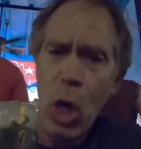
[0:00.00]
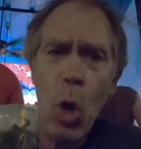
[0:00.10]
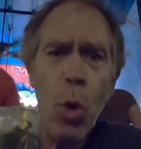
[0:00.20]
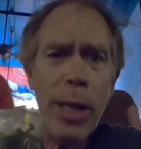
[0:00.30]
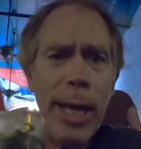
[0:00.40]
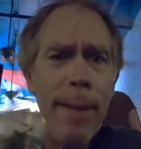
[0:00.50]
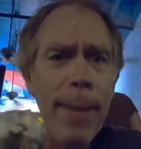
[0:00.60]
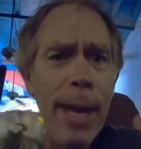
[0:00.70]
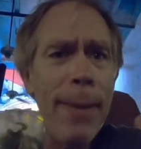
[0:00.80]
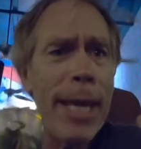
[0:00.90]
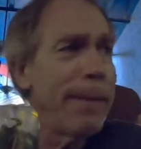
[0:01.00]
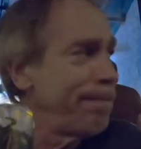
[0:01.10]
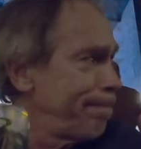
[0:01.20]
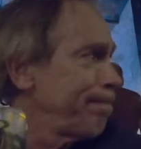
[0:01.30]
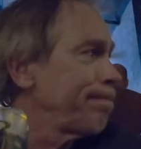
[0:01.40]
Oh yeah, baby.
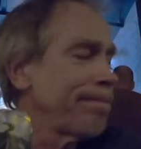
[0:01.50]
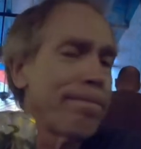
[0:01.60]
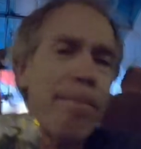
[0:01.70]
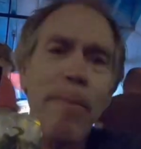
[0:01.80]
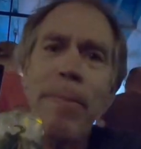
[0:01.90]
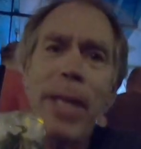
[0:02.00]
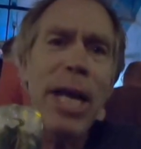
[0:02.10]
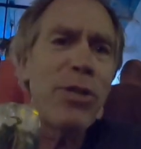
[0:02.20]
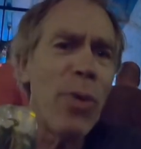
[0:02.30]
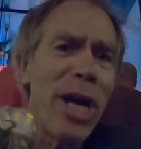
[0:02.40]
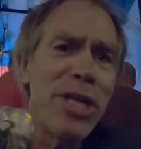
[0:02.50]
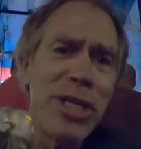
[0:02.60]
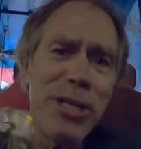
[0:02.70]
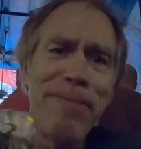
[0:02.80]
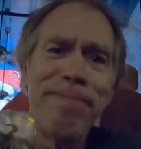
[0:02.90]
That's righteous.